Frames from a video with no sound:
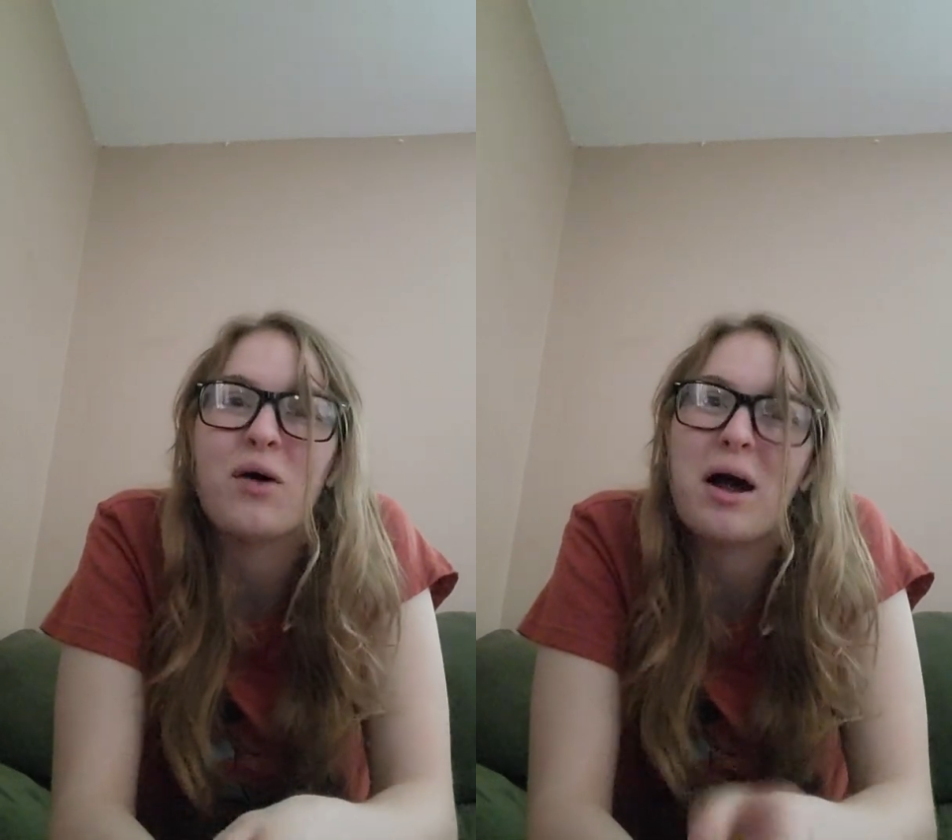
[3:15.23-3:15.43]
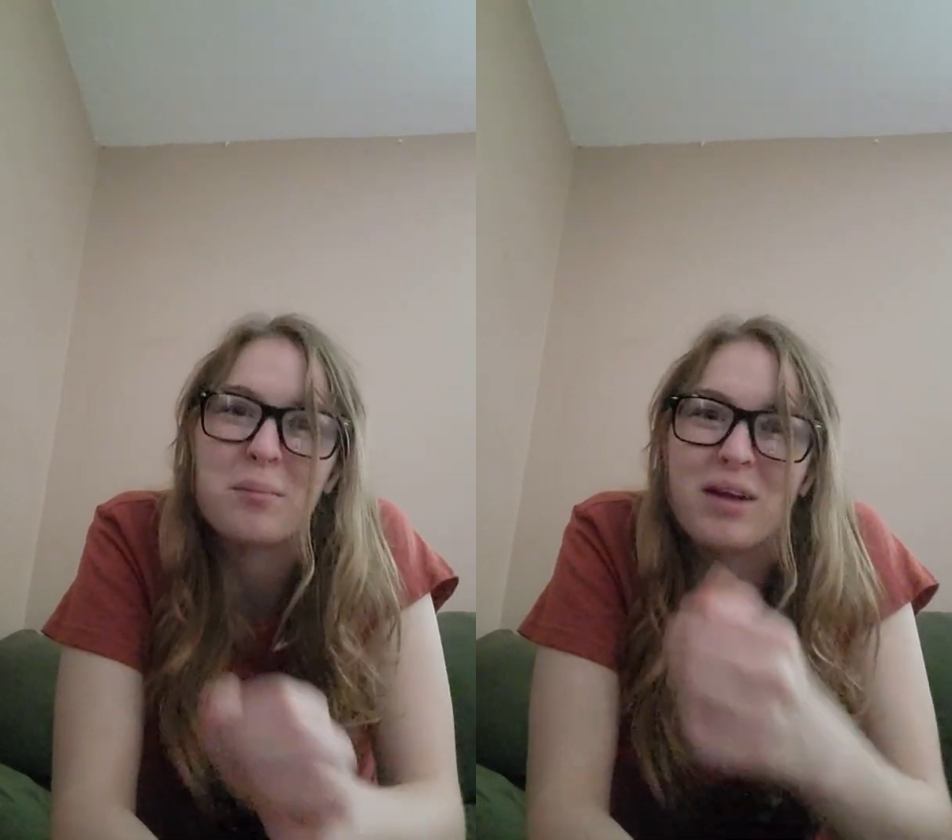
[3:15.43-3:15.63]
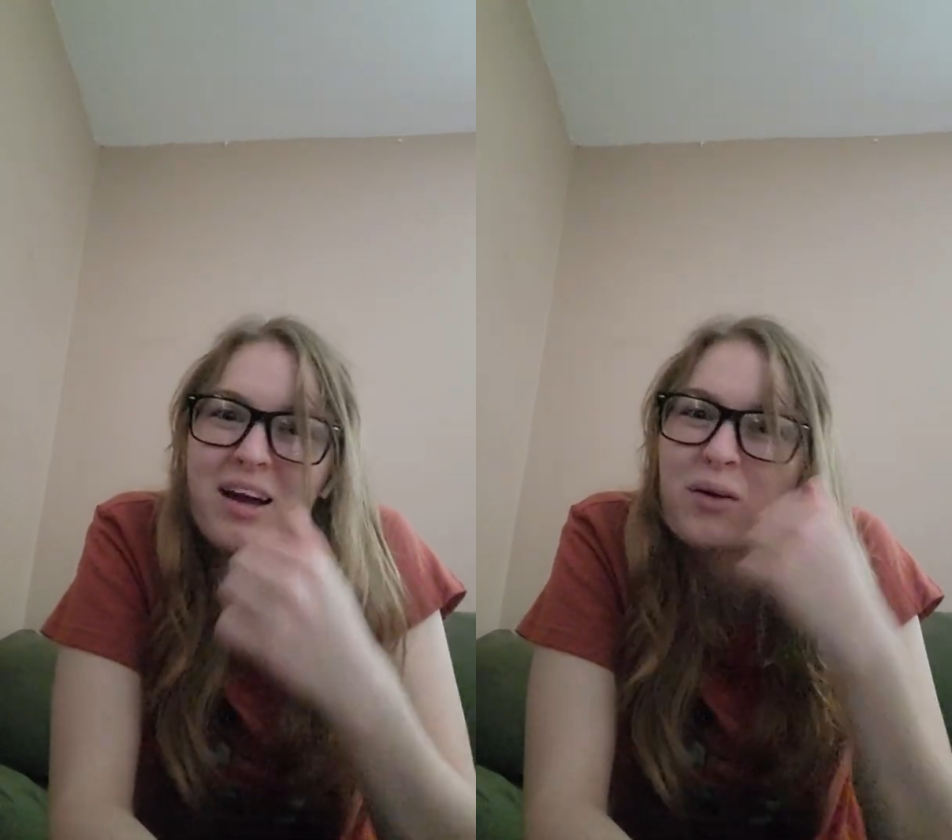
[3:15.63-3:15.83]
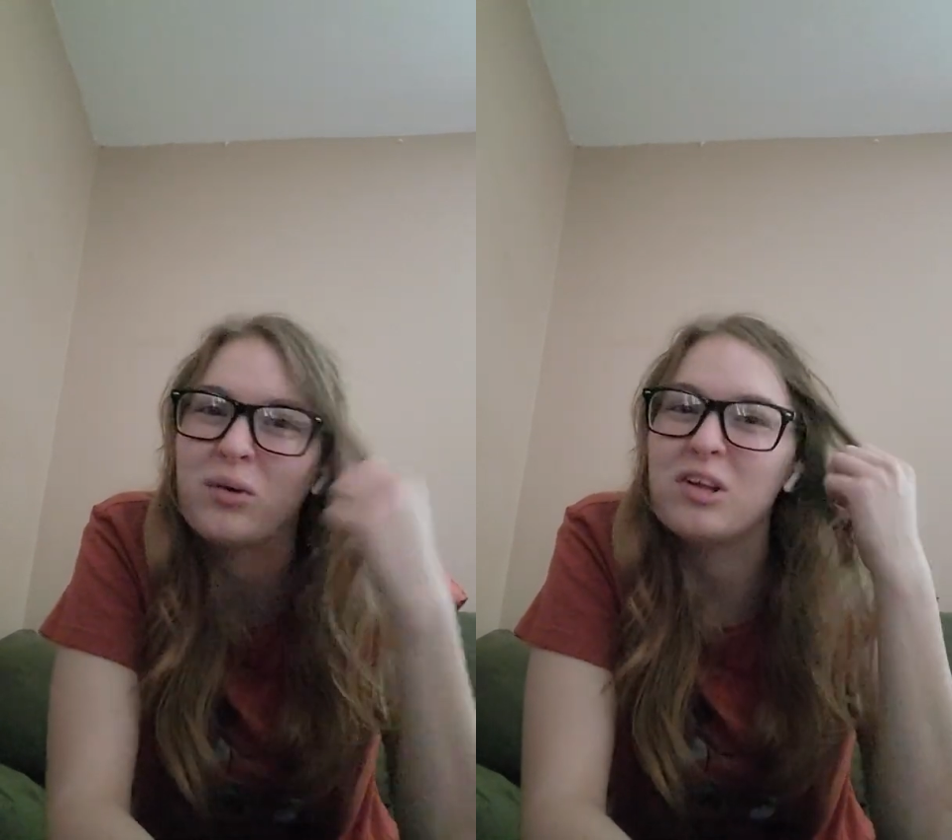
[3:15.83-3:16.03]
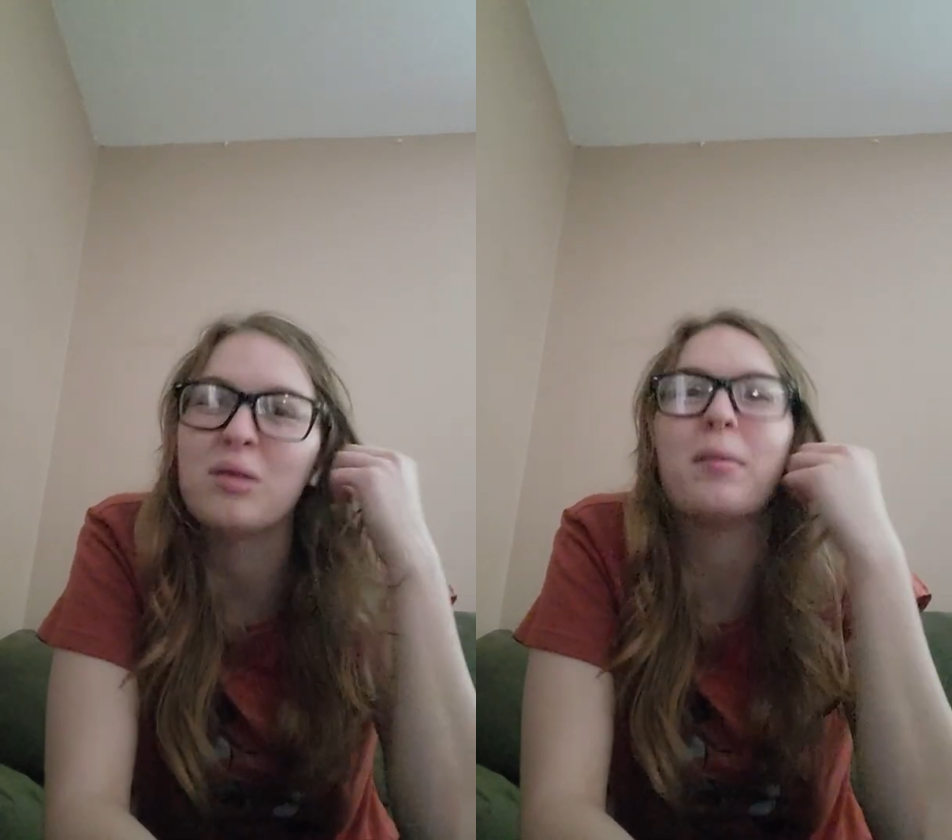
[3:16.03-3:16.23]
I'm not going
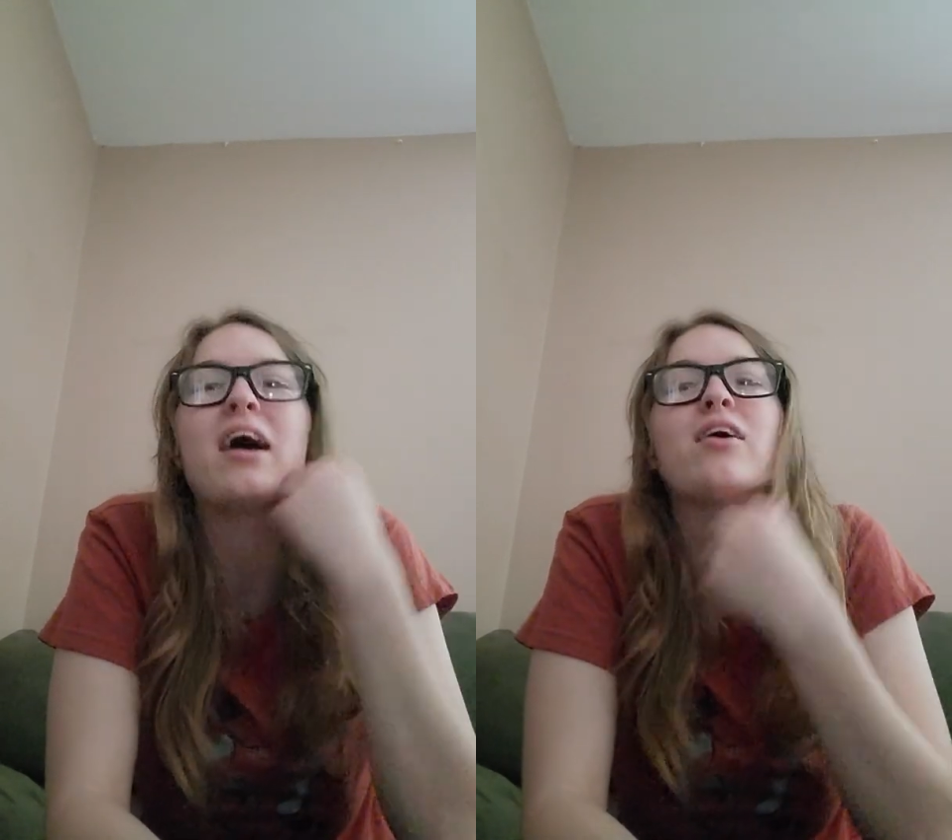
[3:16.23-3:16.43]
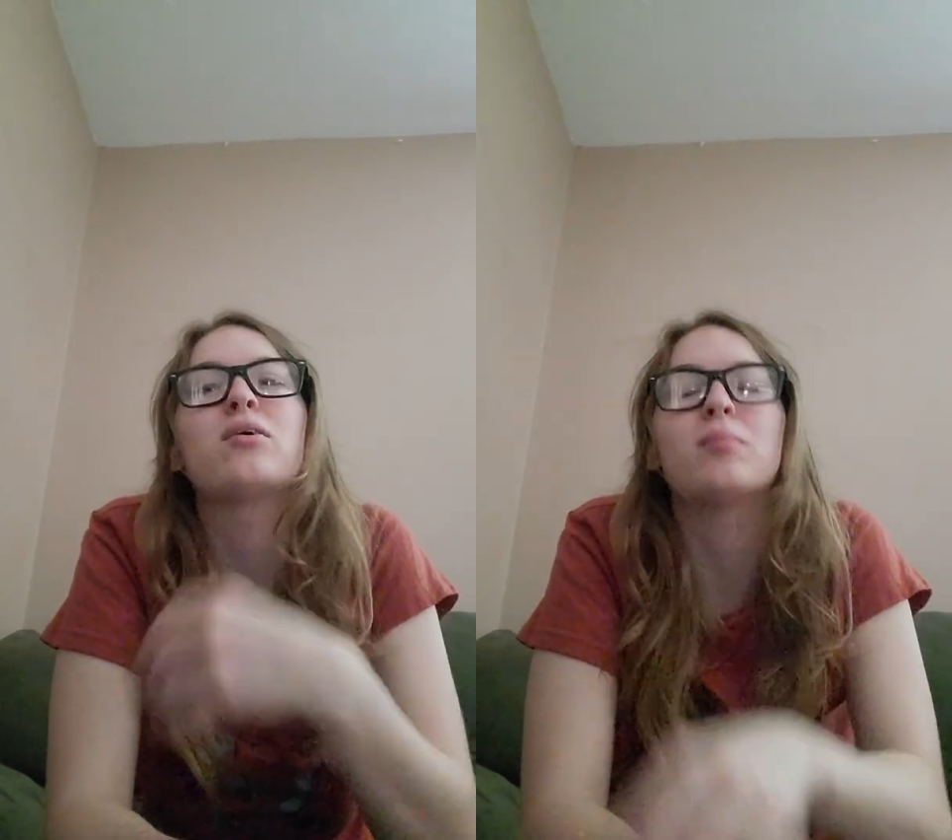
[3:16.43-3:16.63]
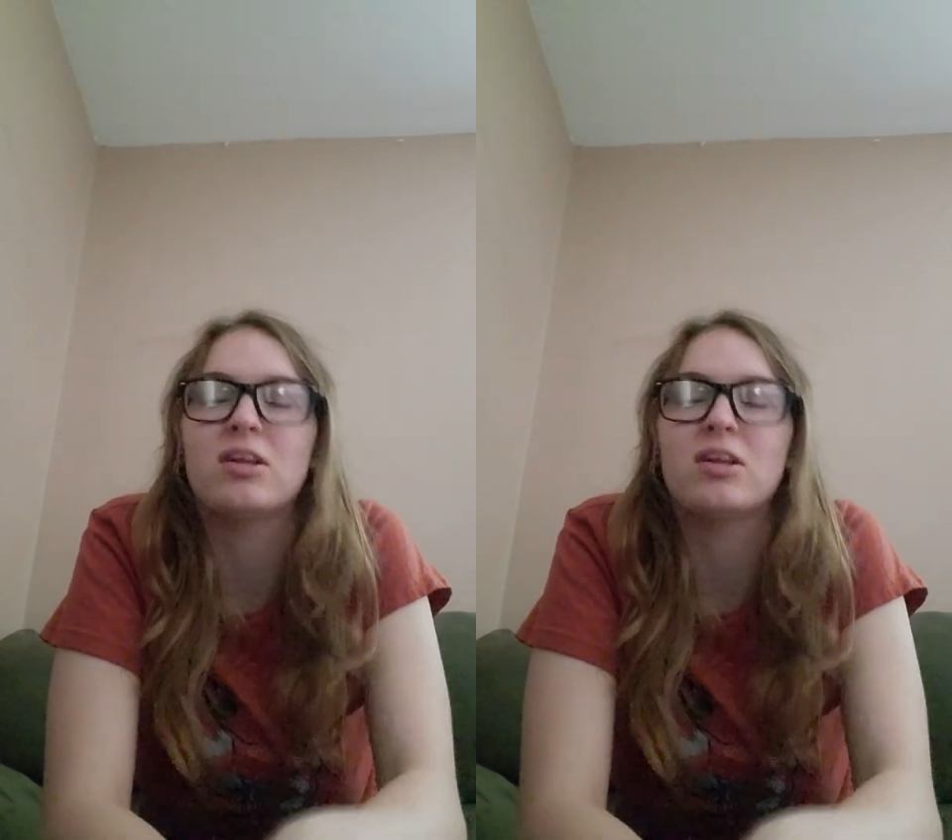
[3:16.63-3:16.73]
to the bathroom.